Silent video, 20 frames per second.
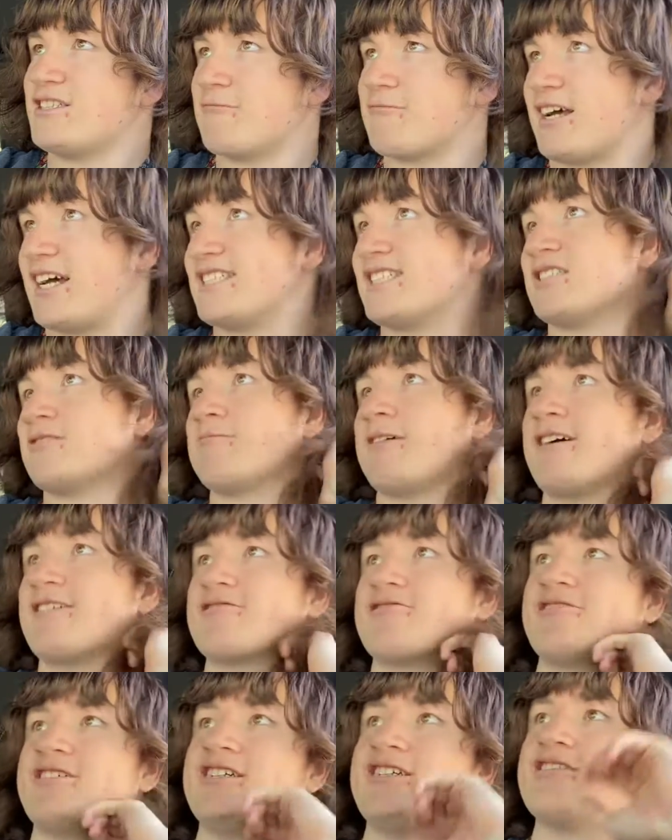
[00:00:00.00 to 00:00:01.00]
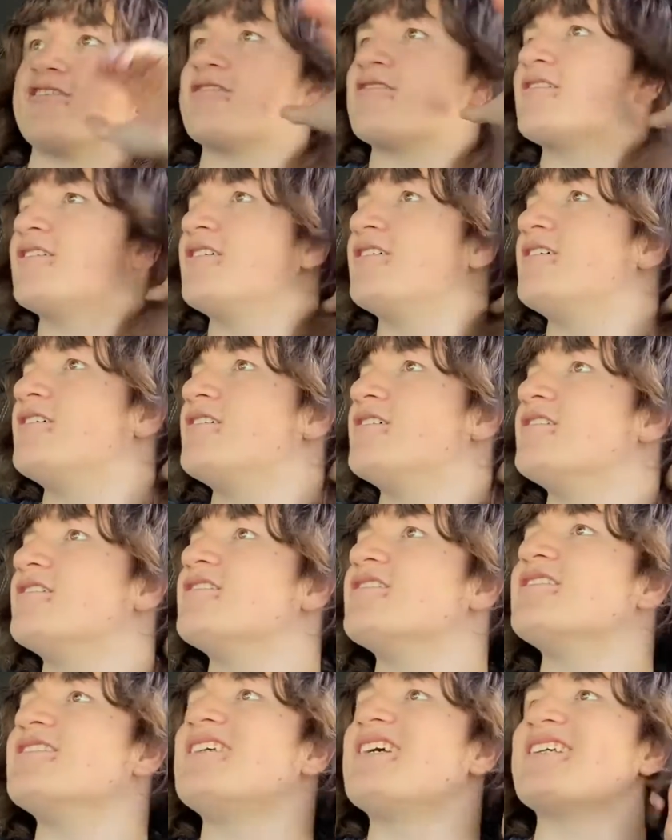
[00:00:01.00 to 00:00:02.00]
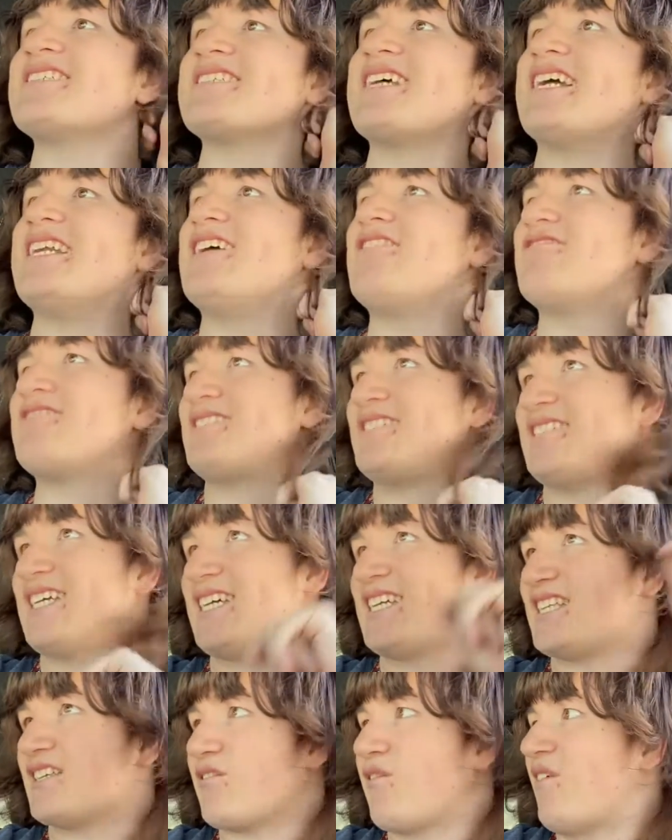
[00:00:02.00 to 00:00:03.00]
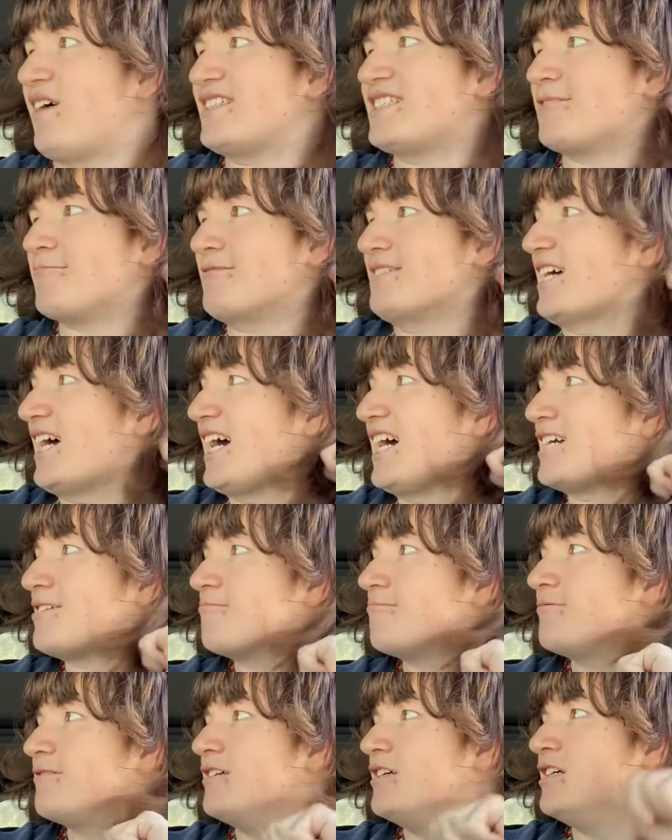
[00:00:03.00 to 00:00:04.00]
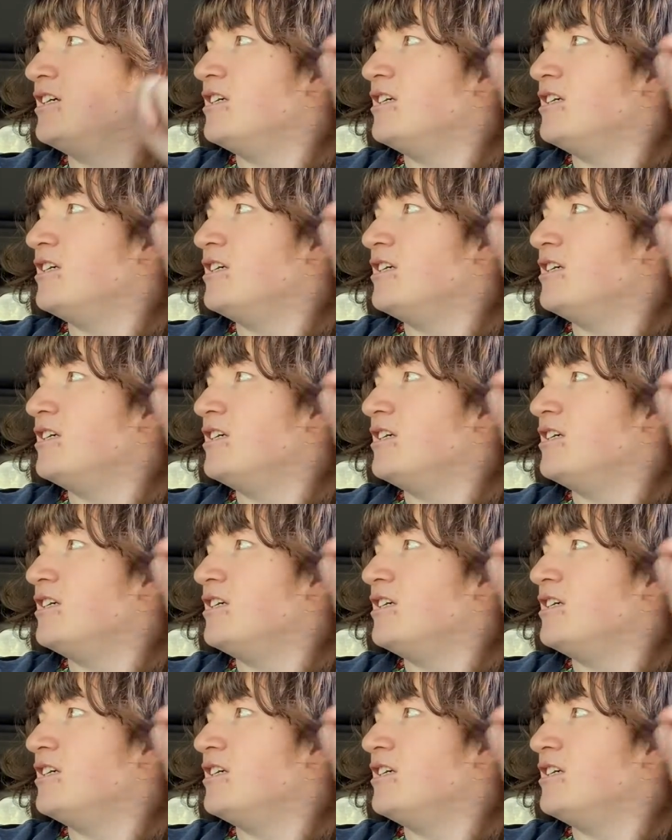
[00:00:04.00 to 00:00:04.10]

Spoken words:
So guys, it's Bowser here. Yes, I know it's taken quite some time,